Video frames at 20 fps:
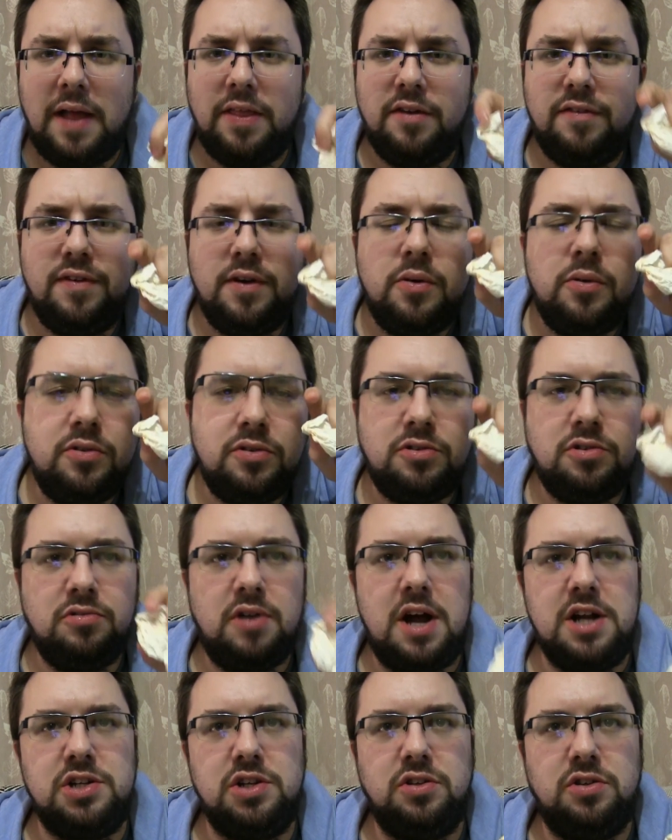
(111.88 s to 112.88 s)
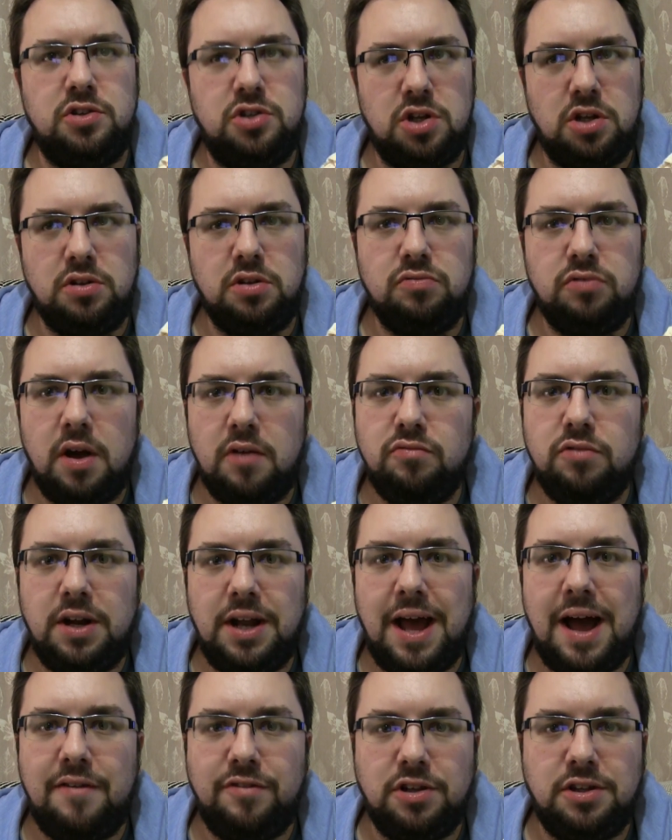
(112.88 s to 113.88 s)
and the thing with sriracha is it doesn't
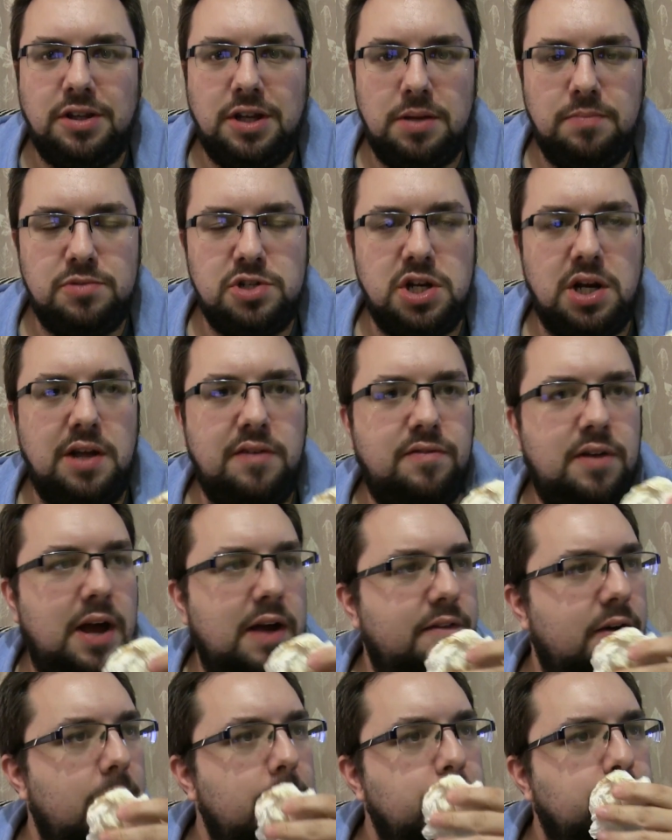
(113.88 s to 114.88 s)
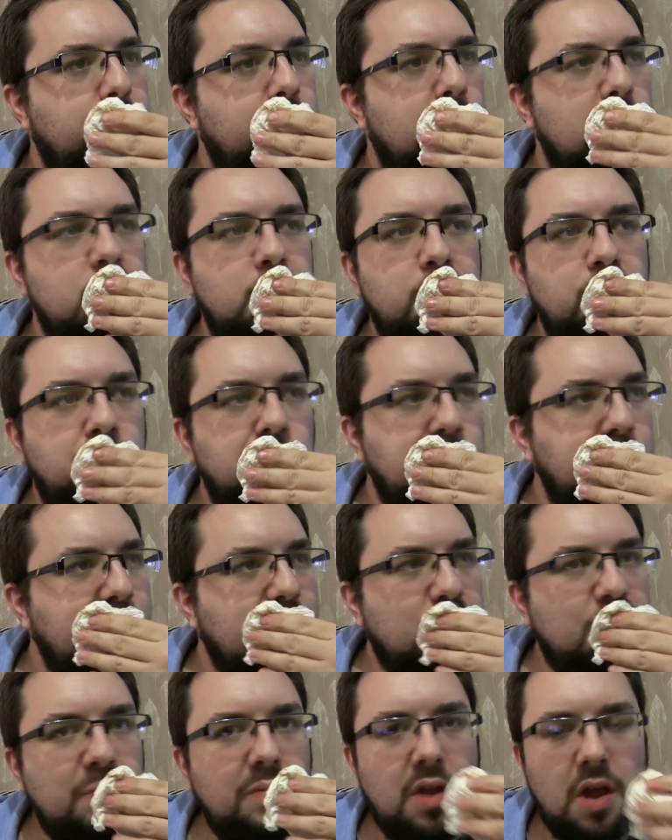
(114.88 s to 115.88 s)
really have a deep chilli flavour.
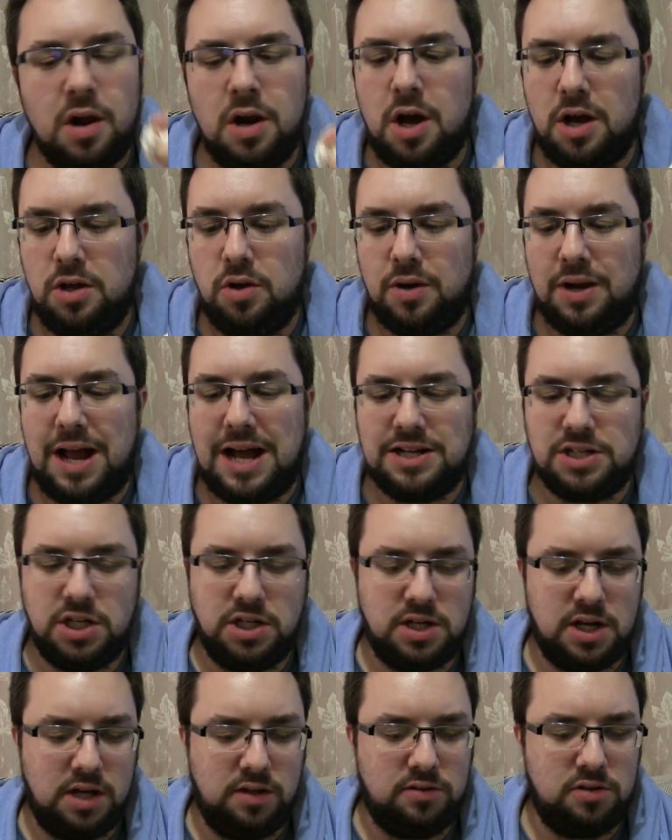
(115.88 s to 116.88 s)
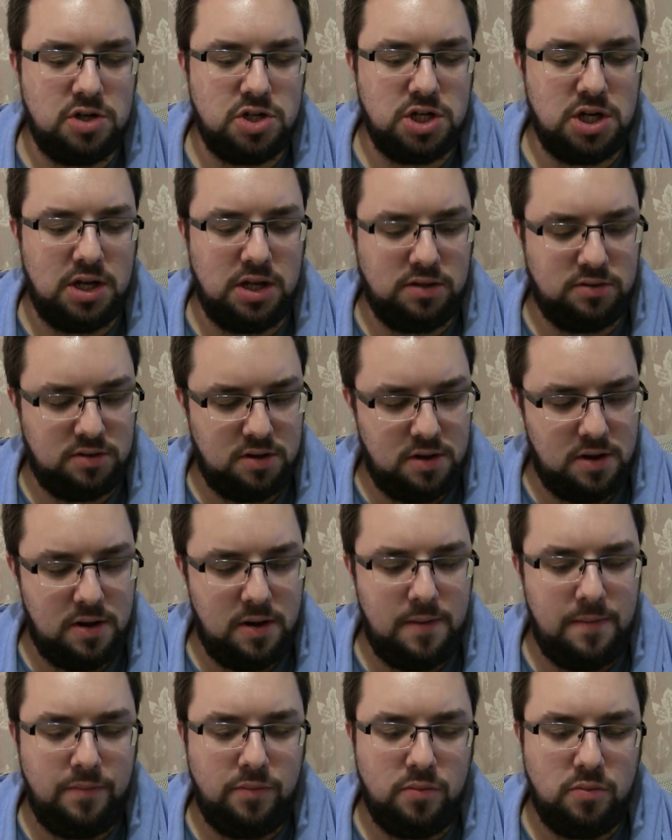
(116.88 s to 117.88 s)
Like you can actually taste the chilies,
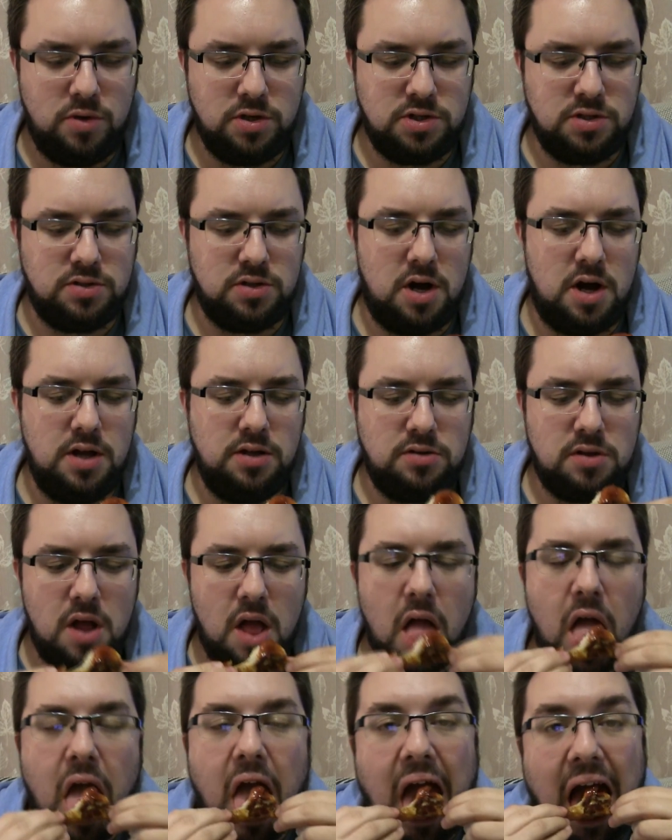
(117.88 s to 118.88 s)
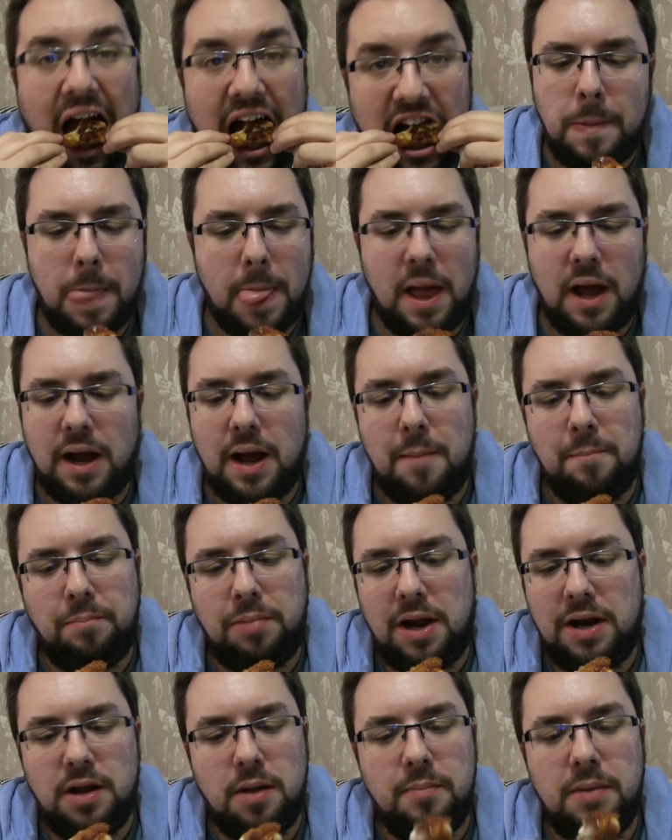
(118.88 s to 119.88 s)
which is nice. Again,
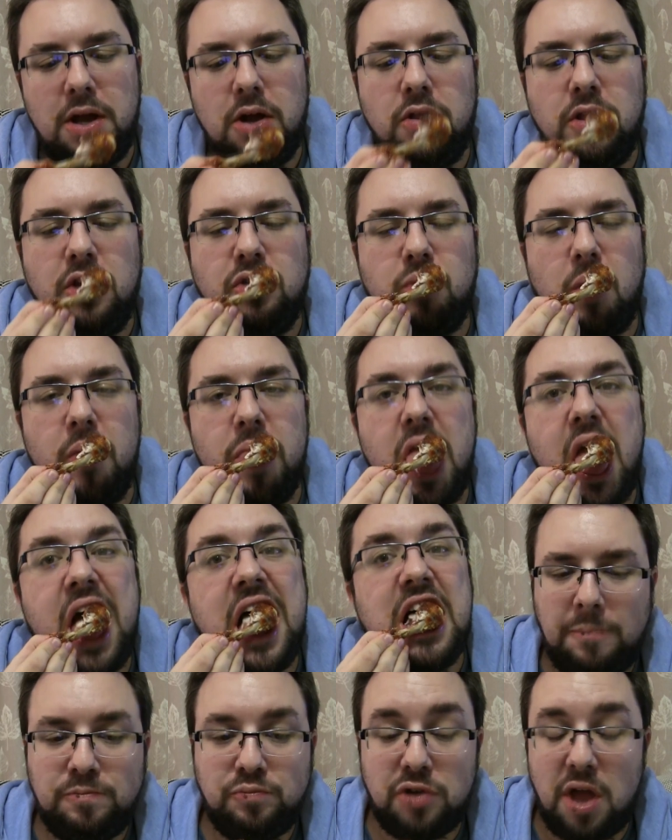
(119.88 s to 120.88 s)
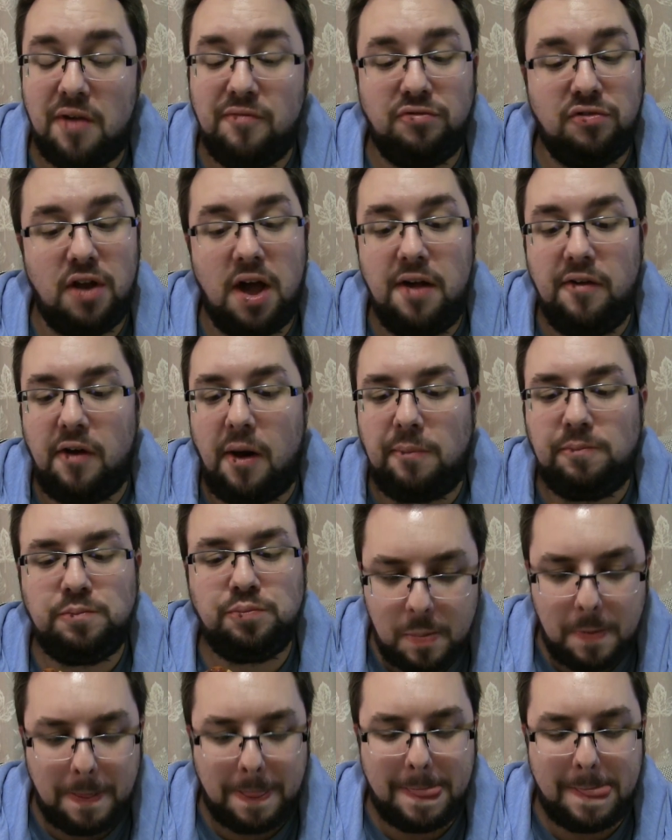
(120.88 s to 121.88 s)
plenty of meat on this one and flavour.
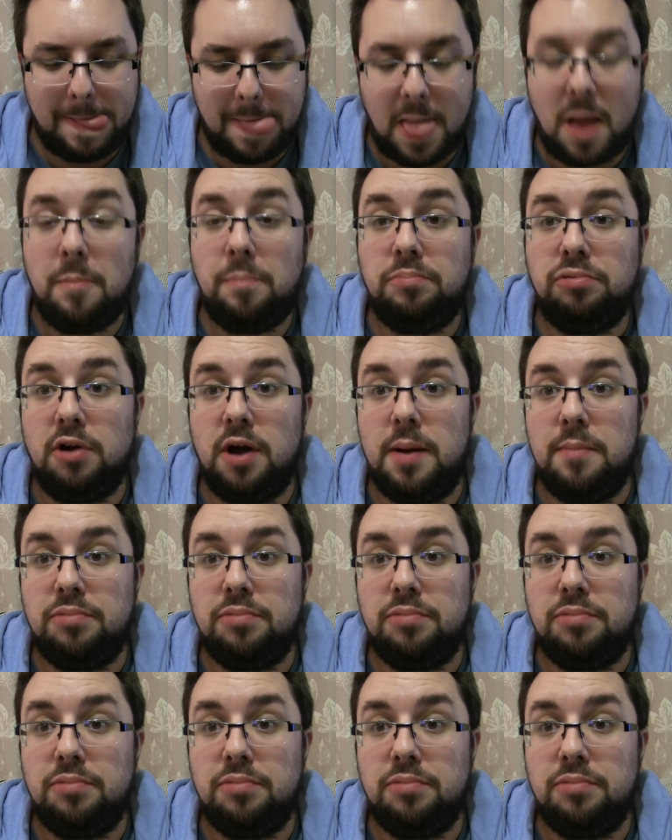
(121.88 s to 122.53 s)
Mm. Pretty